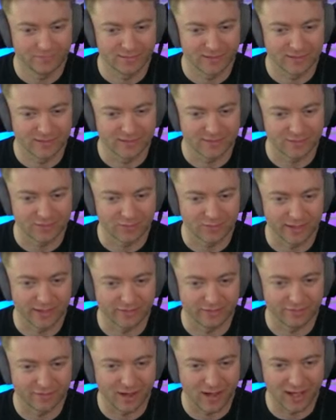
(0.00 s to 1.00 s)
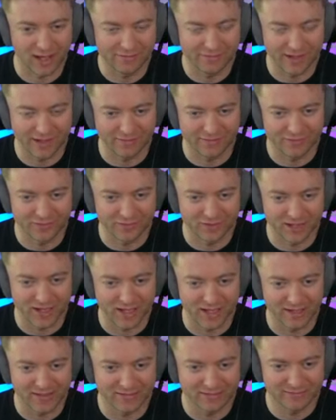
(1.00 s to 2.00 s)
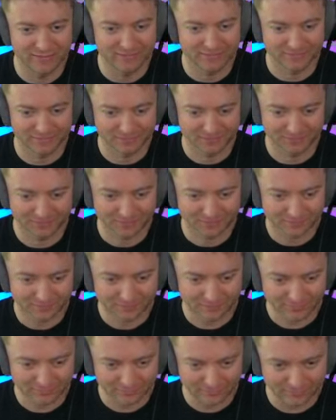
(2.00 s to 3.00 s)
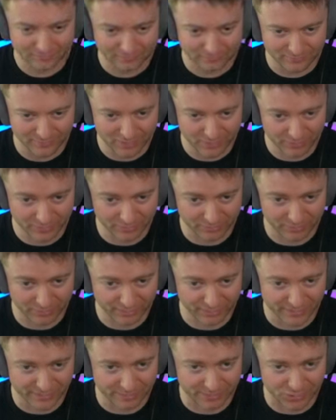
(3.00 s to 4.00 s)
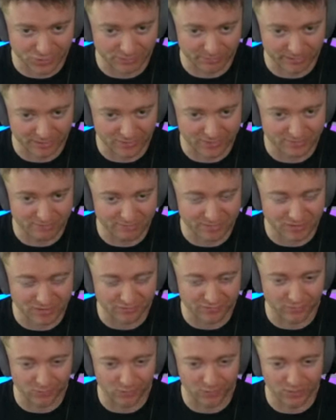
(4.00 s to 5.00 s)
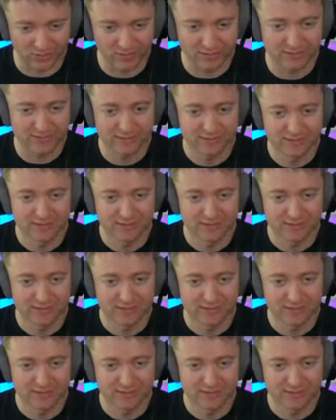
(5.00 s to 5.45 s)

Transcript: Let's go a5 after that. We can bring this bishop out to b4.